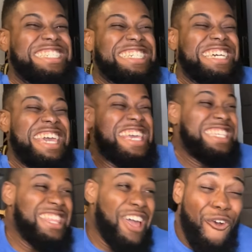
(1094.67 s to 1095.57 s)
Is
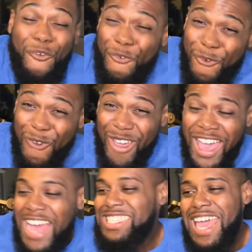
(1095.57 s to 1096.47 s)
he though?
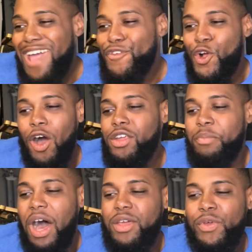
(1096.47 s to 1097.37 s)
Has he ever called in a
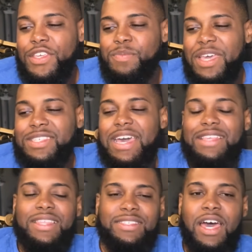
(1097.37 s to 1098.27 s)
body with his base stats
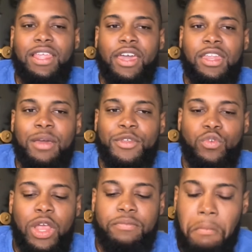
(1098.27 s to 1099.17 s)
that's not like a nameless
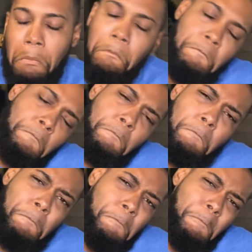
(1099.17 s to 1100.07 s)
random?
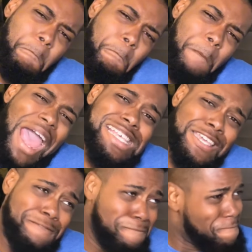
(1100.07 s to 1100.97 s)

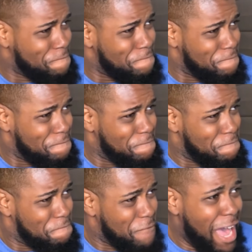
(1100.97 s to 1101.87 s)

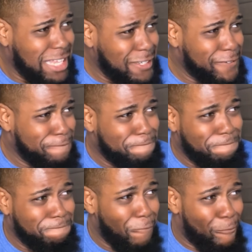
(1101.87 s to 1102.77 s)
Has he?
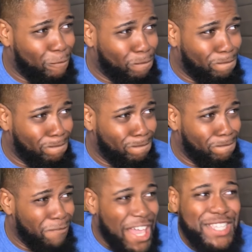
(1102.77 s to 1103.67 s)

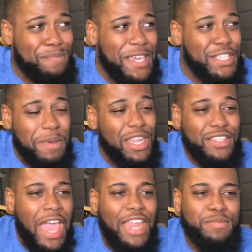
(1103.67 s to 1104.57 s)
He's been
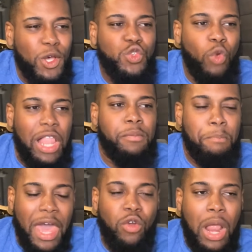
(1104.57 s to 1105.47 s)
at his most
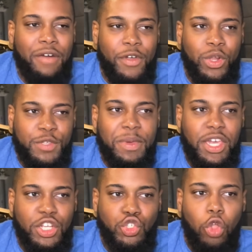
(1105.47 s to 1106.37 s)
meta relevant when he's being
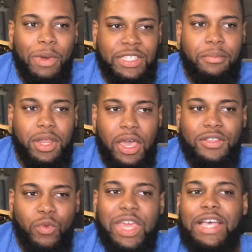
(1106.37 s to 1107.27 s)
controlled by somebody
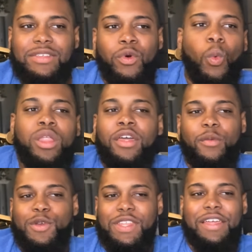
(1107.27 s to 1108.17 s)
else. When one of the other
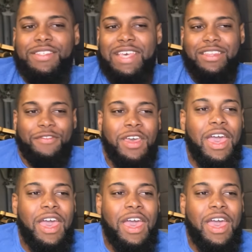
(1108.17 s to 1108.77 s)
personalities is active.